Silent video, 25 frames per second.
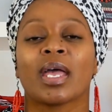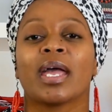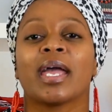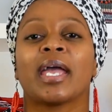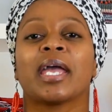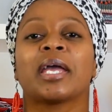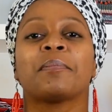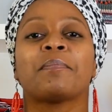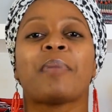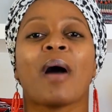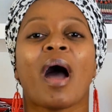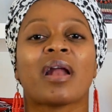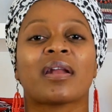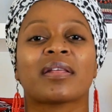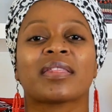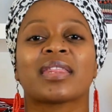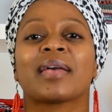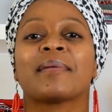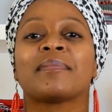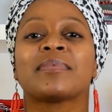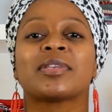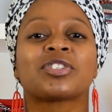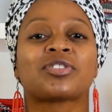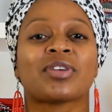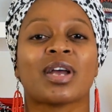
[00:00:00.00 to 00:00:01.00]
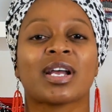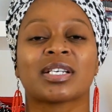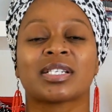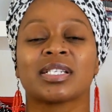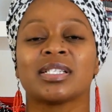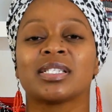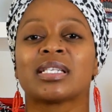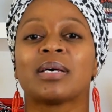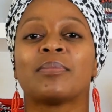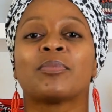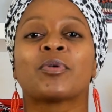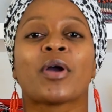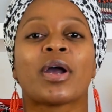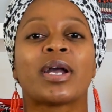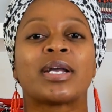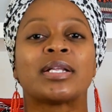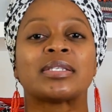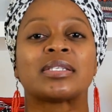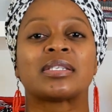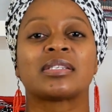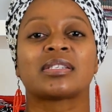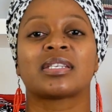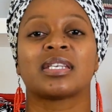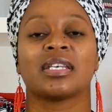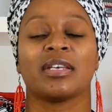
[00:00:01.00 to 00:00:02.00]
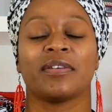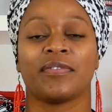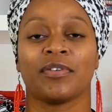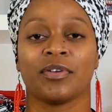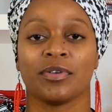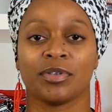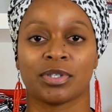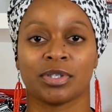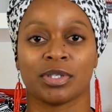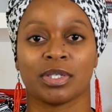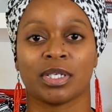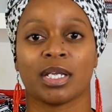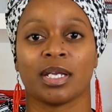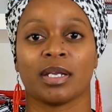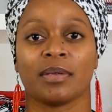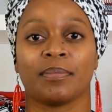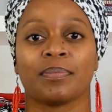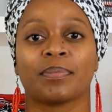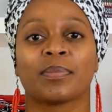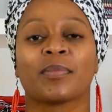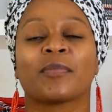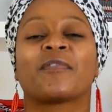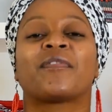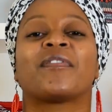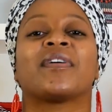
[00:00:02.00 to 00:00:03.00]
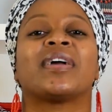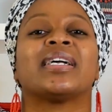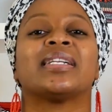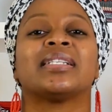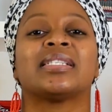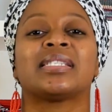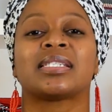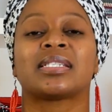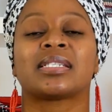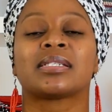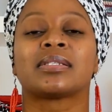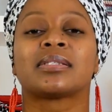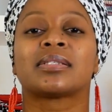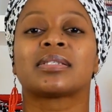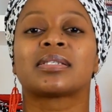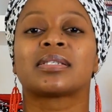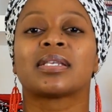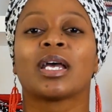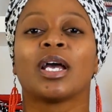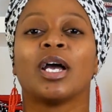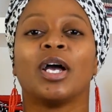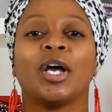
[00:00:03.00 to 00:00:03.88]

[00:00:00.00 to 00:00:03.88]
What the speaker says: in part of the instructions I'm going to give you today, for instance,